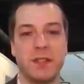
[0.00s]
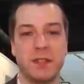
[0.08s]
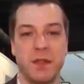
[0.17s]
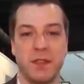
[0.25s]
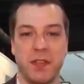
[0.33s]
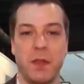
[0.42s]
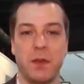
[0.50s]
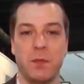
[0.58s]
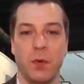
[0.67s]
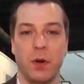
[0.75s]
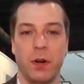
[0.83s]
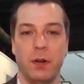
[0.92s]
Crisis at the
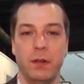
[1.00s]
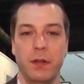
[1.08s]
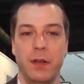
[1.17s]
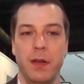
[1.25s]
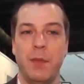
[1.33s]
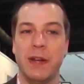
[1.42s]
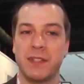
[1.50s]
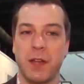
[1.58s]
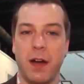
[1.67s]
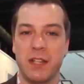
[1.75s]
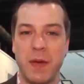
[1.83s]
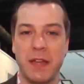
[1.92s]
southern border, but
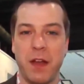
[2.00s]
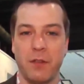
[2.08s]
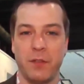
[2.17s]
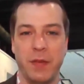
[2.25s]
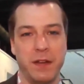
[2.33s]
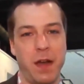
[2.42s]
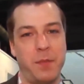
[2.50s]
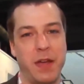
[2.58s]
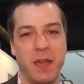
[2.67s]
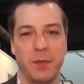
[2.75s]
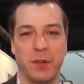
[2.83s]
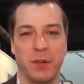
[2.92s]
it's caused by government,
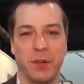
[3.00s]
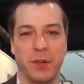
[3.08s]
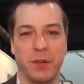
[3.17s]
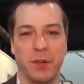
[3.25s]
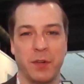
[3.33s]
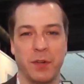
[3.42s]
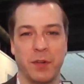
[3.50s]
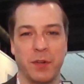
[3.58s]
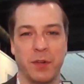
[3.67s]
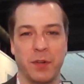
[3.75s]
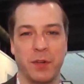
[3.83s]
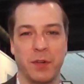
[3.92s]
not by immigrants.
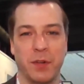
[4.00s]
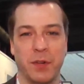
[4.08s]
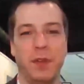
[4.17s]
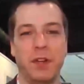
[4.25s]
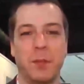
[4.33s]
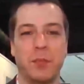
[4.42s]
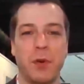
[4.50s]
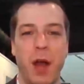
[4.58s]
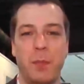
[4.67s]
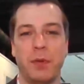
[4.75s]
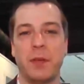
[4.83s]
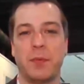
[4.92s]
Ability to
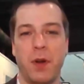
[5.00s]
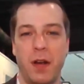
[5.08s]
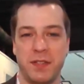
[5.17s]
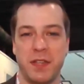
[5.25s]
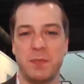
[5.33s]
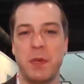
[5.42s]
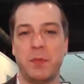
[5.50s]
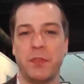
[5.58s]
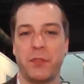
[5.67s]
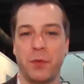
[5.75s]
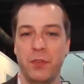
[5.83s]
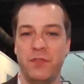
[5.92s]
properly process
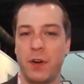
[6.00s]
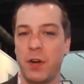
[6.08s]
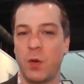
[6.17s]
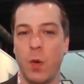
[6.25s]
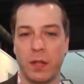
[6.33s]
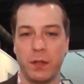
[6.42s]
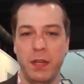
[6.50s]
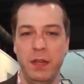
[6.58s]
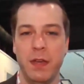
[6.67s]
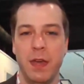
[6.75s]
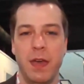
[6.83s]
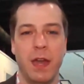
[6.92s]
people through very
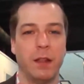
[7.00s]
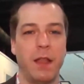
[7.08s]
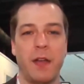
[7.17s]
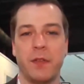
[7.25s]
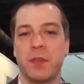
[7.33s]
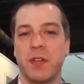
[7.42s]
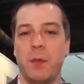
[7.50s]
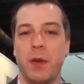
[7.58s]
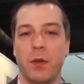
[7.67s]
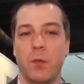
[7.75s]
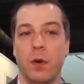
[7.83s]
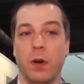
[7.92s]
quickly and allow them to
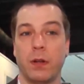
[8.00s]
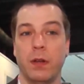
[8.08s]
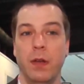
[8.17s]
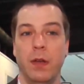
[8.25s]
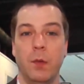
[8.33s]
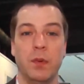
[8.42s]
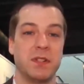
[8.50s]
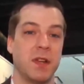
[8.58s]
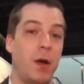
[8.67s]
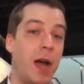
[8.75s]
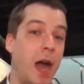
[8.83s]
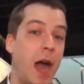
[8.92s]
come here to work,
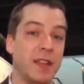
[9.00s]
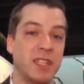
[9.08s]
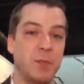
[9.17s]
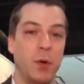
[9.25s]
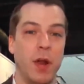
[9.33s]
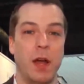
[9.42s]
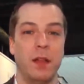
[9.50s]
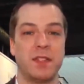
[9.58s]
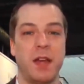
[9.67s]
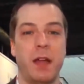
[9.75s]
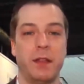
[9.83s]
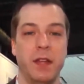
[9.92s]
which is all I support
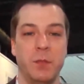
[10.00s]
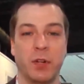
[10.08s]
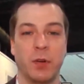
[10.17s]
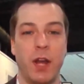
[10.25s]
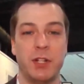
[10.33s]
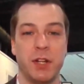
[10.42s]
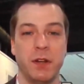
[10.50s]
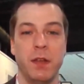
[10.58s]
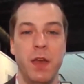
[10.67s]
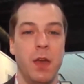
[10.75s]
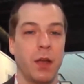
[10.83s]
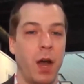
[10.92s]
Ellis Island immigration.
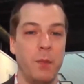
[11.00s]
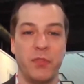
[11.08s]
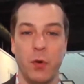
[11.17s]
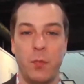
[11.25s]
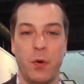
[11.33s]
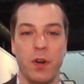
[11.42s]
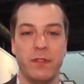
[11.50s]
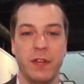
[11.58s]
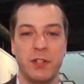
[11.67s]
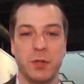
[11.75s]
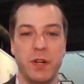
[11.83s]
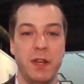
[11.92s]
Come through a port of
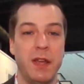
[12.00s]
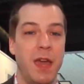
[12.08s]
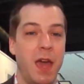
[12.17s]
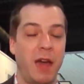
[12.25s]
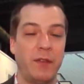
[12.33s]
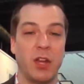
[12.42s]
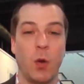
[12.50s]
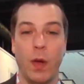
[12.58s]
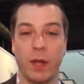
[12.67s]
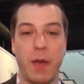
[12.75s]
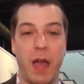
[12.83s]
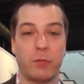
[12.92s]
entry, have a
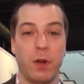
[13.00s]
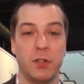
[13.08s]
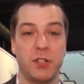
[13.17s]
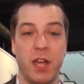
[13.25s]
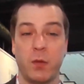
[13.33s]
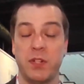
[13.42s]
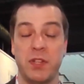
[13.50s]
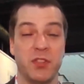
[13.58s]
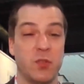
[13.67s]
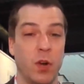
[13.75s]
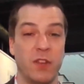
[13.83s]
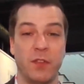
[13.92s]
quick background check, which in
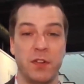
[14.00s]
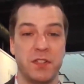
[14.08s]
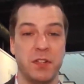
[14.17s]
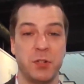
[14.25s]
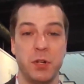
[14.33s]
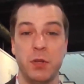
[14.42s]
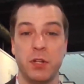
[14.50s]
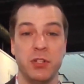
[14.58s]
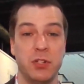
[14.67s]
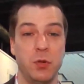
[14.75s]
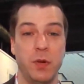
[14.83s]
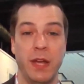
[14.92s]
the 21st century you
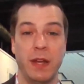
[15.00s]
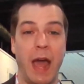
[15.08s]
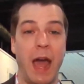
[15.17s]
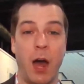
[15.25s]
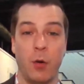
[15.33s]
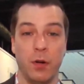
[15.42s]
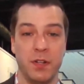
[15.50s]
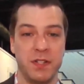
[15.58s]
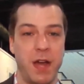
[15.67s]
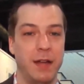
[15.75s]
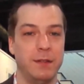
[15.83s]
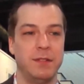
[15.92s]
can do in
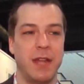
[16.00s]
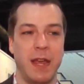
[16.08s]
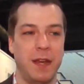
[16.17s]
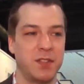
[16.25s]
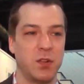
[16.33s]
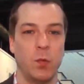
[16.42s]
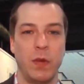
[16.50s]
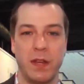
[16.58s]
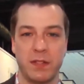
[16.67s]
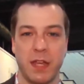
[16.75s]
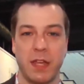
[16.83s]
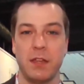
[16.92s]
hours, not days or
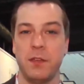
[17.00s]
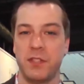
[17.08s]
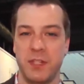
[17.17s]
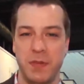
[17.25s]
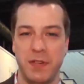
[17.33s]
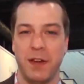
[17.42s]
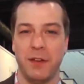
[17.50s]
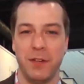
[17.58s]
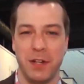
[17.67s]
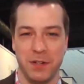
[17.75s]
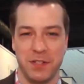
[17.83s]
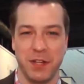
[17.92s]
weeks like it used to be
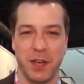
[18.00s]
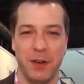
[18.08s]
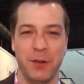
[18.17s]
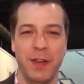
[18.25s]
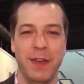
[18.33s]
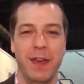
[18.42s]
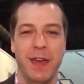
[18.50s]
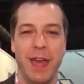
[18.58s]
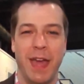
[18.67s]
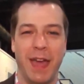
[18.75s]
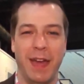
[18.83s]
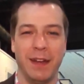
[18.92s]
100 years ago
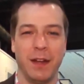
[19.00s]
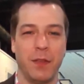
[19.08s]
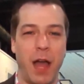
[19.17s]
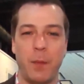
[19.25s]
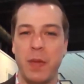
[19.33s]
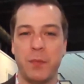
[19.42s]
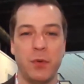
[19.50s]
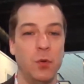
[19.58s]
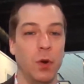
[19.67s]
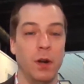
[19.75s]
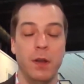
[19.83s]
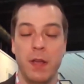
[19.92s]
and allow people
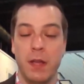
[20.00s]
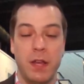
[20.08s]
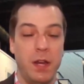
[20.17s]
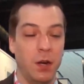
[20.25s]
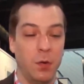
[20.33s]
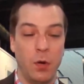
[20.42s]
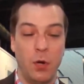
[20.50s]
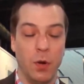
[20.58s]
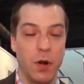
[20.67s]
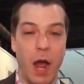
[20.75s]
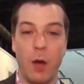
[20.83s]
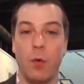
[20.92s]
who are here who
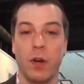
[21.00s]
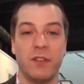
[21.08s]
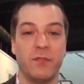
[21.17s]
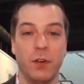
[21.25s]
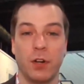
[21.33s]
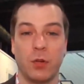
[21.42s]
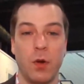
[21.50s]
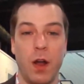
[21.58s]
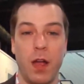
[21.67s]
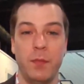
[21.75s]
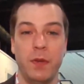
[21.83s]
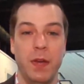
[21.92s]
are not wanted for a
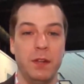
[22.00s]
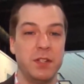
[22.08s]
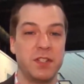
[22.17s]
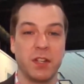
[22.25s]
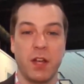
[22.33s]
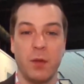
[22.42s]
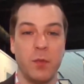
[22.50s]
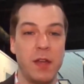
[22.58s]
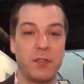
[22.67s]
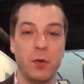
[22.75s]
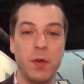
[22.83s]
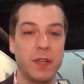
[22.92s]
crime just to come
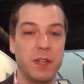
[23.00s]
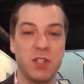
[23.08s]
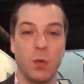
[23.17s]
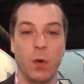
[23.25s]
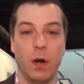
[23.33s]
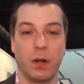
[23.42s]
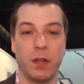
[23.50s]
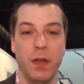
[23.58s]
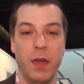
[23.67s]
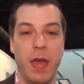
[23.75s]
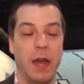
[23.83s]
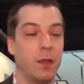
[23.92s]
right through and get to work
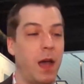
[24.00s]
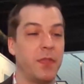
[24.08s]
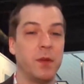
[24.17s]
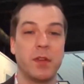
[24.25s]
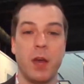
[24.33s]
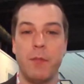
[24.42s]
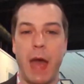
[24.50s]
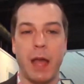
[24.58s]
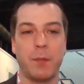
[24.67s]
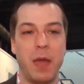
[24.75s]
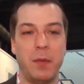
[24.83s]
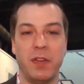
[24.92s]
and allow them to come
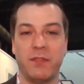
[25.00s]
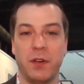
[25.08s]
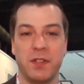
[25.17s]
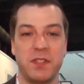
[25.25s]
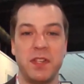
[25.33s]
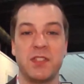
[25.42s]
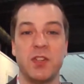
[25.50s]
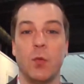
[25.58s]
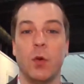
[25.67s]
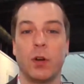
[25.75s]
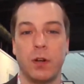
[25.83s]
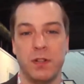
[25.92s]
back maybe if they're
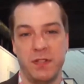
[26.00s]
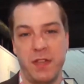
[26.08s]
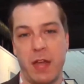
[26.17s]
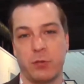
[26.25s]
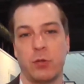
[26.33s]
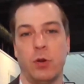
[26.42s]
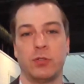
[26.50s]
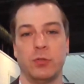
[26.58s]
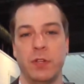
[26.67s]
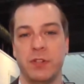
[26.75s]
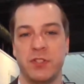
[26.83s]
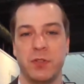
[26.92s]
seasonal workers in the
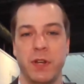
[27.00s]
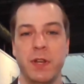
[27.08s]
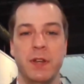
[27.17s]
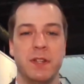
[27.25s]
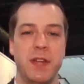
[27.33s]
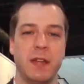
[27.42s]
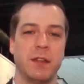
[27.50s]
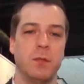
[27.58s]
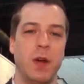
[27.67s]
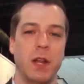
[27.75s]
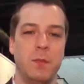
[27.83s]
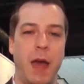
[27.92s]
agricultural industry to take
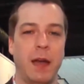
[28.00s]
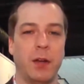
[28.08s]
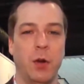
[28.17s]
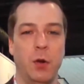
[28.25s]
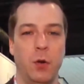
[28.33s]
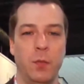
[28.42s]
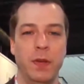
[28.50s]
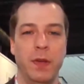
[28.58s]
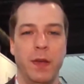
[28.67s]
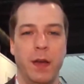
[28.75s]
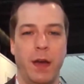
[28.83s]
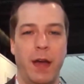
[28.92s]
their money back home
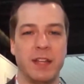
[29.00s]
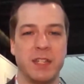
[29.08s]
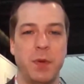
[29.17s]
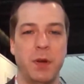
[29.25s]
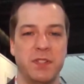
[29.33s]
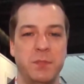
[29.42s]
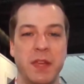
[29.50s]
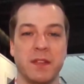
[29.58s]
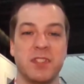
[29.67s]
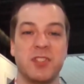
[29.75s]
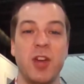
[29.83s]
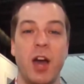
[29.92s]
uh, as opposed to
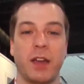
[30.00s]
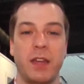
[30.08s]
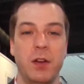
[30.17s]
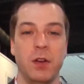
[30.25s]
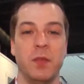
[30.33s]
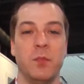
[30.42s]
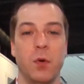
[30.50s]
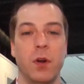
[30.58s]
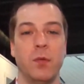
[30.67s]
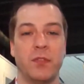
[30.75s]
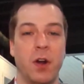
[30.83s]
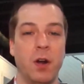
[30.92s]
being stuck here in the
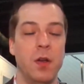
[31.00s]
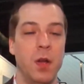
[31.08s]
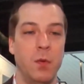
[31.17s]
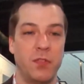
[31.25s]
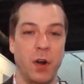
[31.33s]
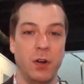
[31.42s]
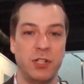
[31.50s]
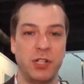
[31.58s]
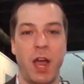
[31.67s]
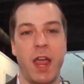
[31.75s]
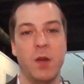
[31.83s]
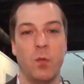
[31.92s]
border with our with our
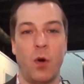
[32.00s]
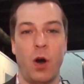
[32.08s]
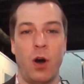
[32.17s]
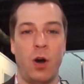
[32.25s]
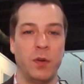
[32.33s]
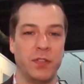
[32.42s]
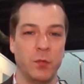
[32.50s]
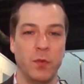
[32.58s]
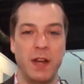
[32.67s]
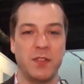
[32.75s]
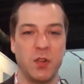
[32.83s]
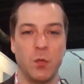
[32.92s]
giant wall with the
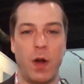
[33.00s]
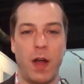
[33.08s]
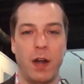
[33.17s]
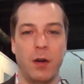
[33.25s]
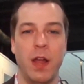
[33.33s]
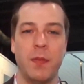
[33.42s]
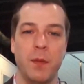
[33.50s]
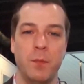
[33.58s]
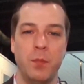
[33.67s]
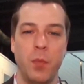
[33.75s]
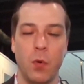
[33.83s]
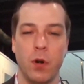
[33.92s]
razor wire and the
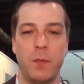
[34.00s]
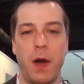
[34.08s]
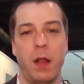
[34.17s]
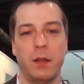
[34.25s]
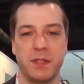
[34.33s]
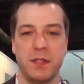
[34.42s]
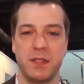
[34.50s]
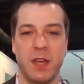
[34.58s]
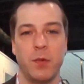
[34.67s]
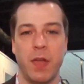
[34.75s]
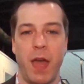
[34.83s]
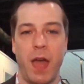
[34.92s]
border policies
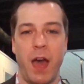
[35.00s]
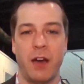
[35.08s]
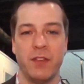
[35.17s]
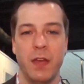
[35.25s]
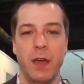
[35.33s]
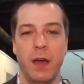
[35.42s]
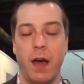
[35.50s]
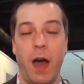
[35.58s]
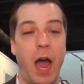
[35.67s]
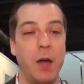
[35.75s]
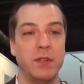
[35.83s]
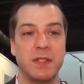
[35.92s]
that we have. Uh, I